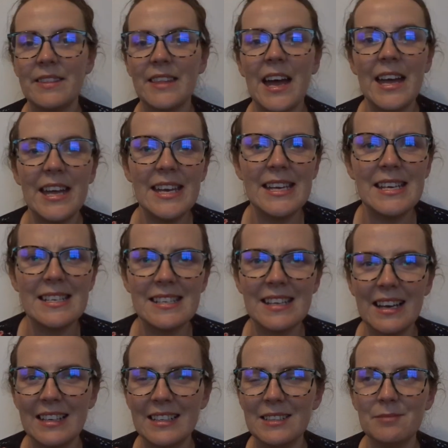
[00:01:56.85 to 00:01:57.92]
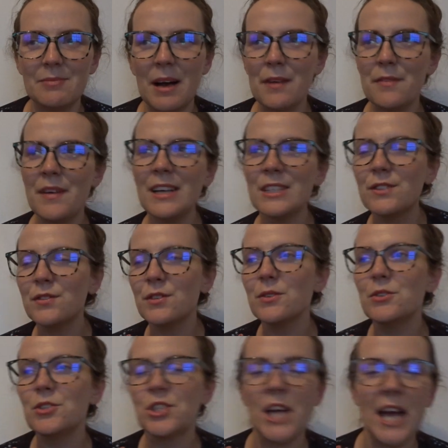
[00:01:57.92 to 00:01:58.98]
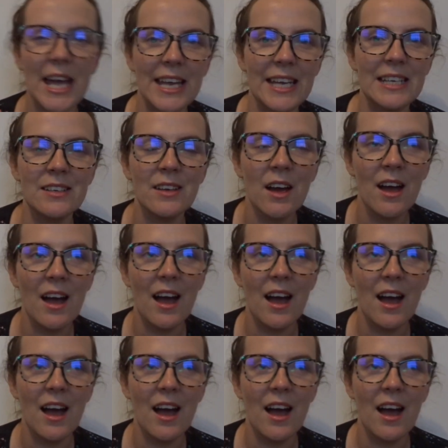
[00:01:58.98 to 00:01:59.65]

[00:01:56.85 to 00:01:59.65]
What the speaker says: There is a fast food chain,